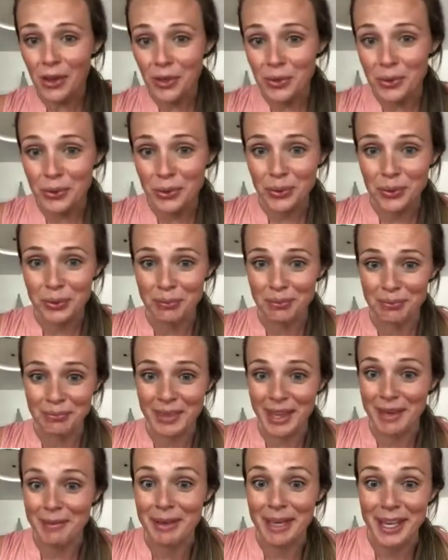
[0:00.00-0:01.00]
who
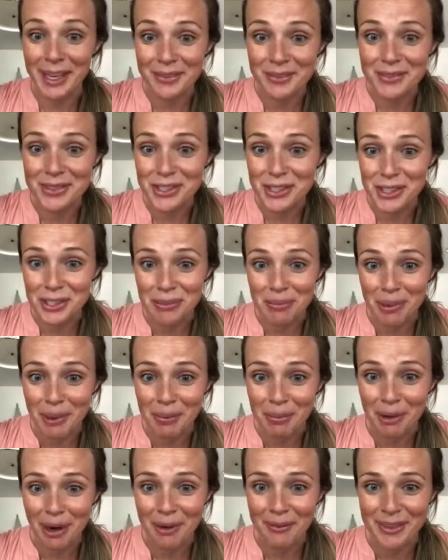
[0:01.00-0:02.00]
they become super
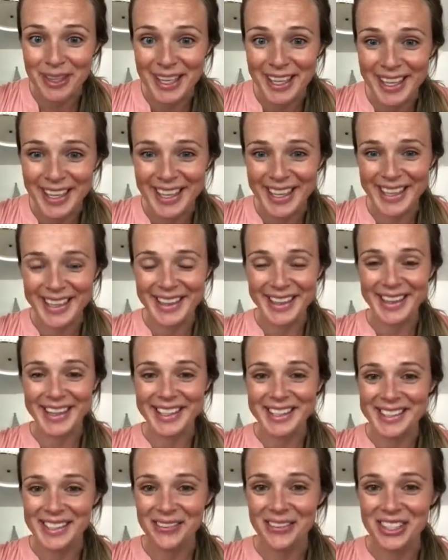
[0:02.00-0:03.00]
prominent in
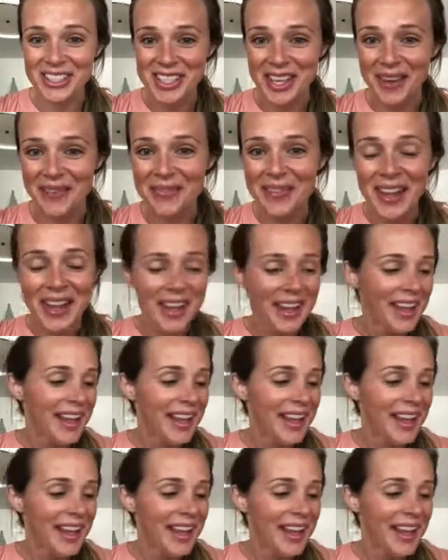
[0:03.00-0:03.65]
the summertime.